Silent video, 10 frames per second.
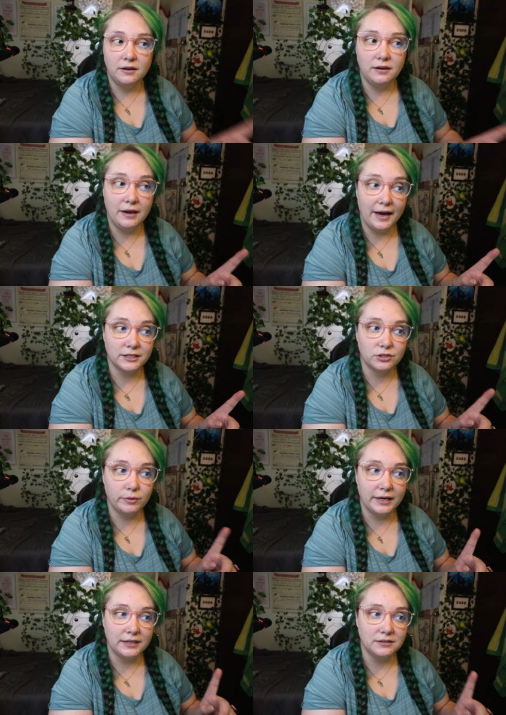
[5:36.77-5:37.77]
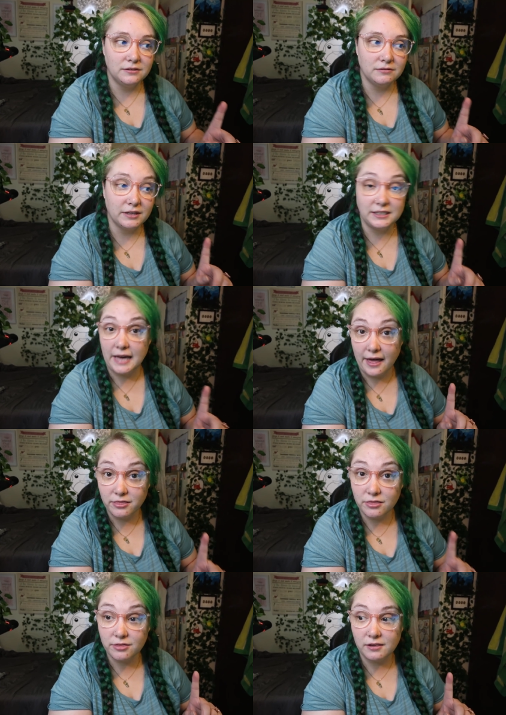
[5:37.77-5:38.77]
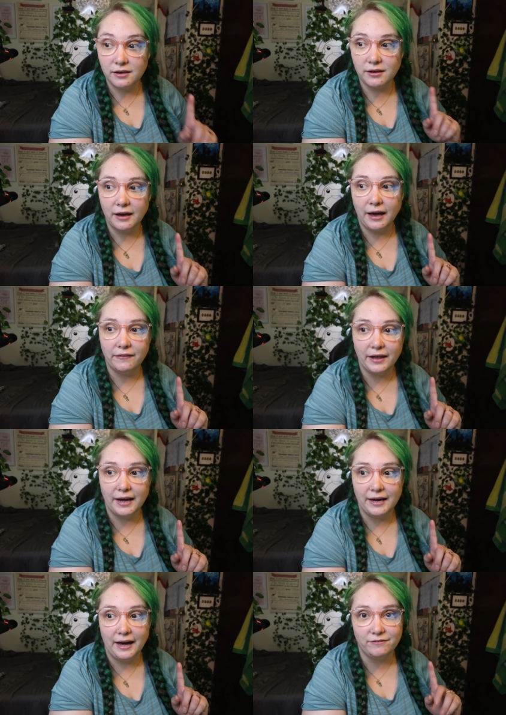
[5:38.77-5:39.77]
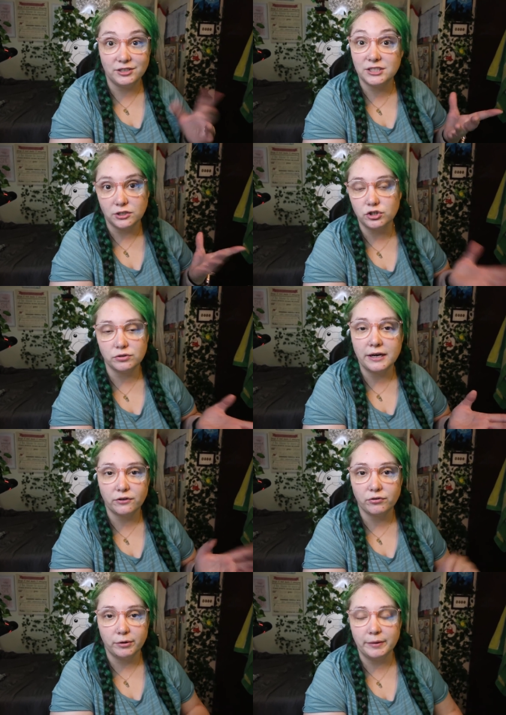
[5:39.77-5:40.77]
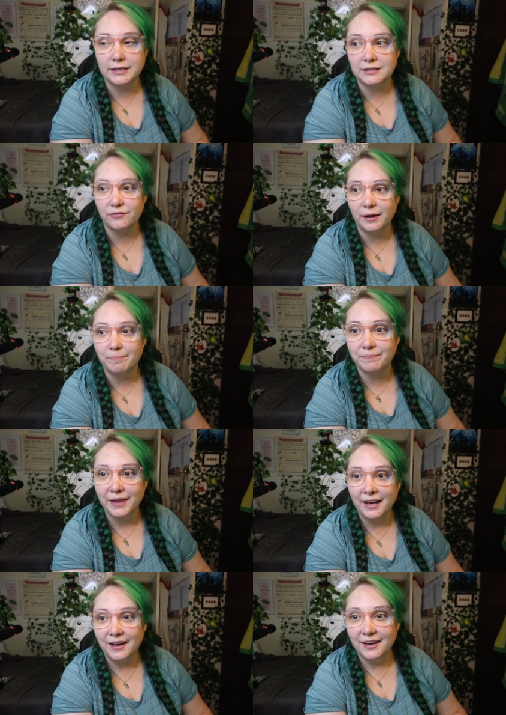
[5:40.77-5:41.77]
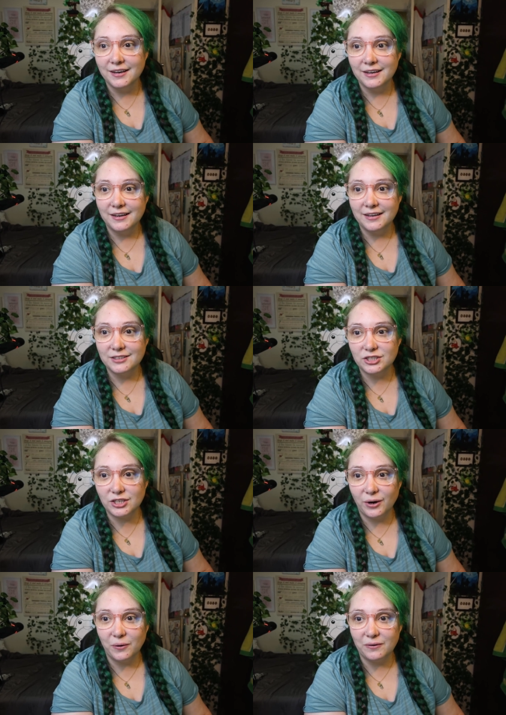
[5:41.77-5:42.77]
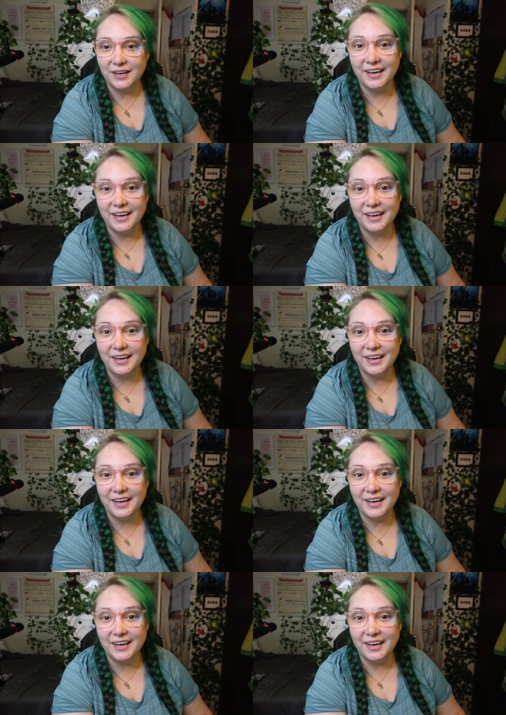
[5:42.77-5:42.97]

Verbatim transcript: next weekend, the 10th, and then I have to still do like three weeks of them. So,